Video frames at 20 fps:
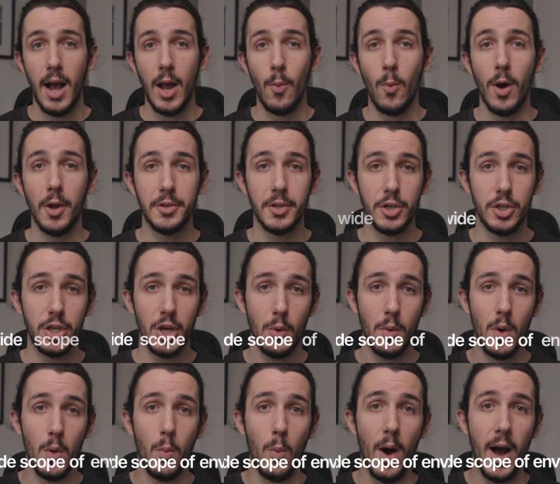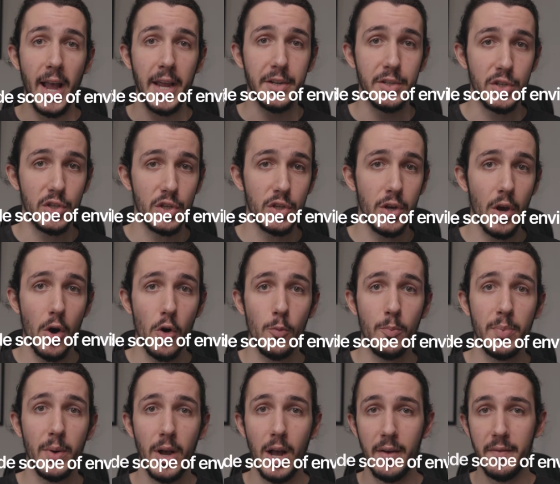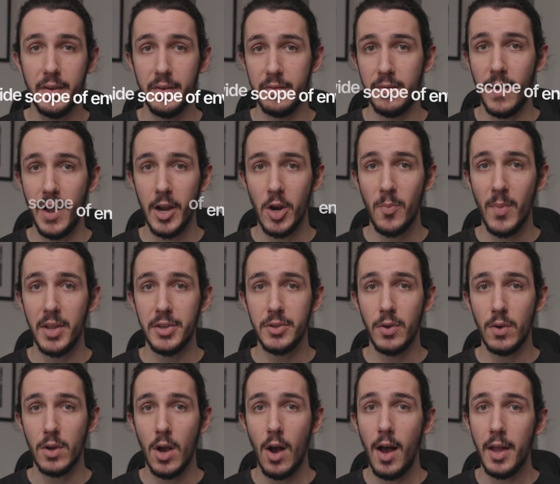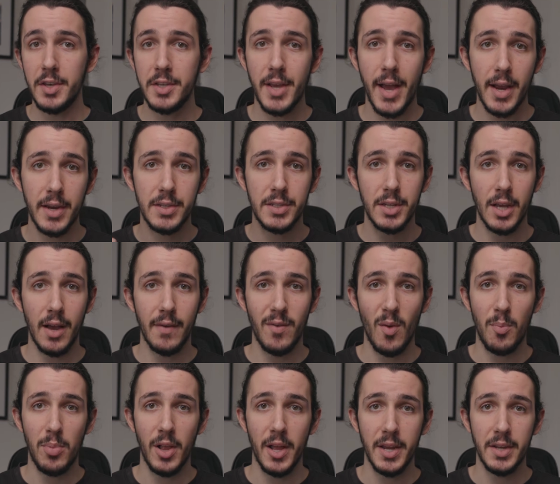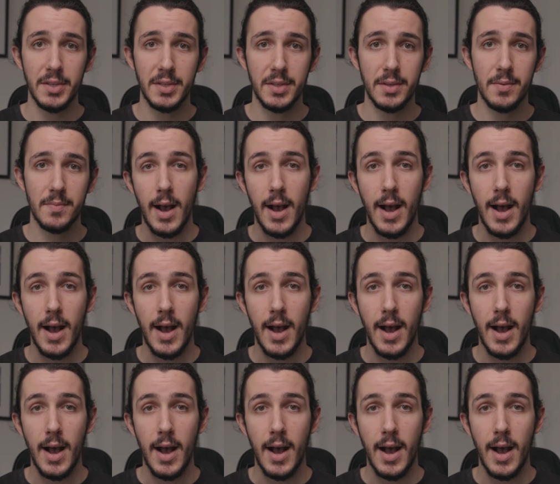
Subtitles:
I want to show a wide scope of environmental context of a place.